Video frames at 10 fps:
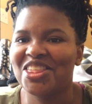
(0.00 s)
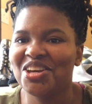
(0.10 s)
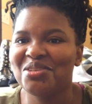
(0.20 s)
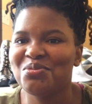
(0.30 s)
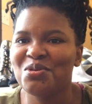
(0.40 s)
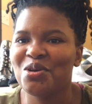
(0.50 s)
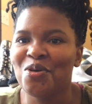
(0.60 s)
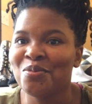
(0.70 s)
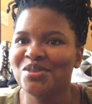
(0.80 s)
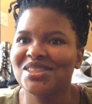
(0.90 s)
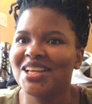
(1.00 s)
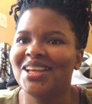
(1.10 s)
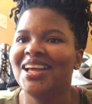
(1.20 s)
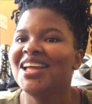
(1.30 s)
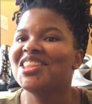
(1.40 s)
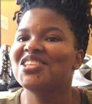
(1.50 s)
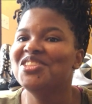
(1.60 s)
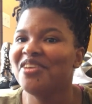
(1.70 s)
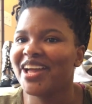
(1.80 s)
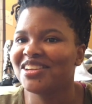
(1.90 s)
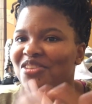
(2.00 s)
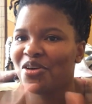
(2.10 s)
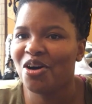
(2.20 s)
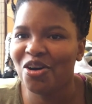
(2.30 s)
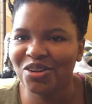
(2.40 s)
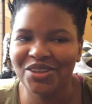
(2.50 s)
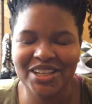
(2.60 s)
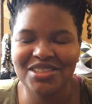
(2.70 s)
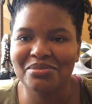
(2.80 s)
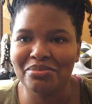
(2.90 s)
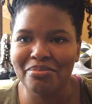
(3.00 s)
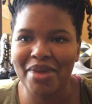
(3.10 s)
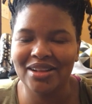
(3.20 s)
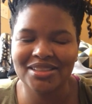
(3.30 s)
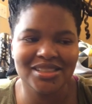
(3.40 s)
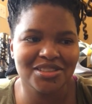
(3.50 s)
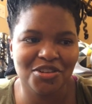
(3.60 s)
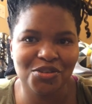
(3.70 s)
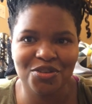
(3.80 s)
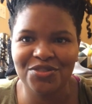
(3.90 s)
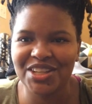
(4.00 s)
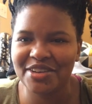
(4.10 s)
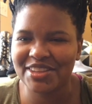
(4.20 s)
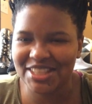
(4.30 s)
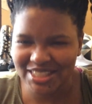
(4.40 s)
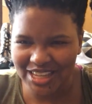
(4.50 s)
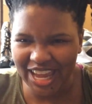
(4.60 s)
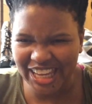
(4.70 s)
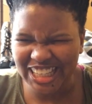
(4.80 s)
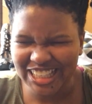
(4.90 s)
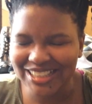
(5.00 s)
i thought we were almost there the snow had already melted all over and I thought yay